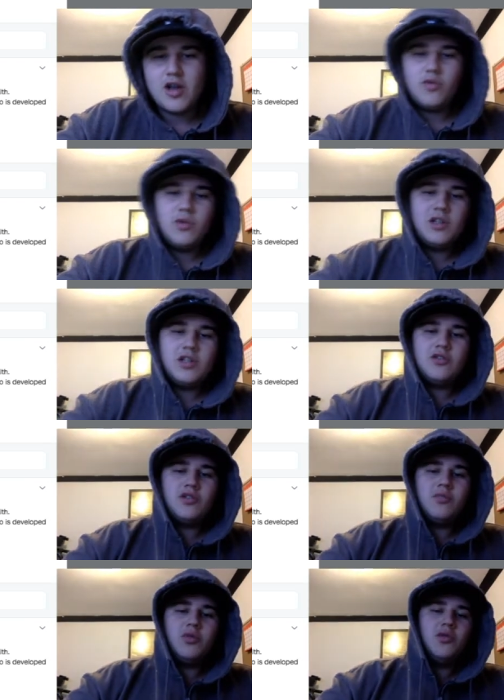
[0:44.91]
We don't
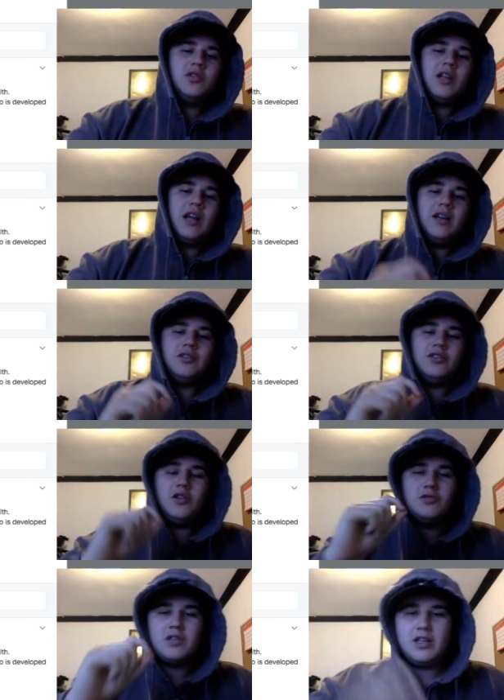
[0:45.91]
support and
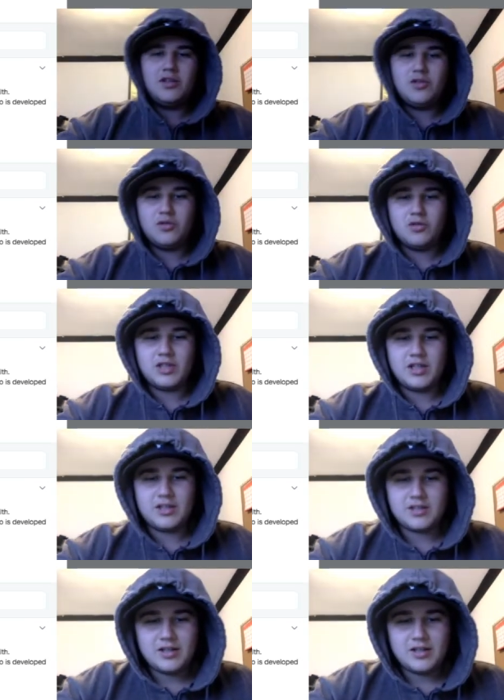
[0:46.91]
don't endorse it.